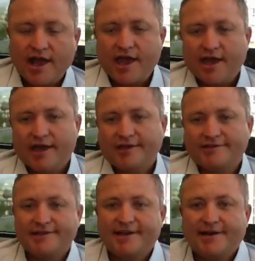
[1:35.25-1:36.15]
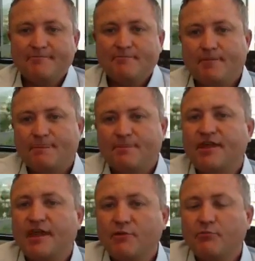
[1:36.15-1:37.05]
And
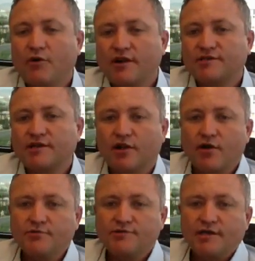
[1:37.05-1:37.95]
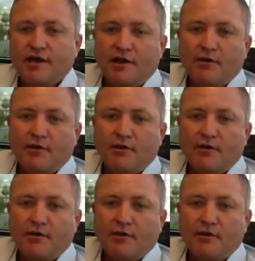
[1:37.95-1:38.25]
the airport is closed,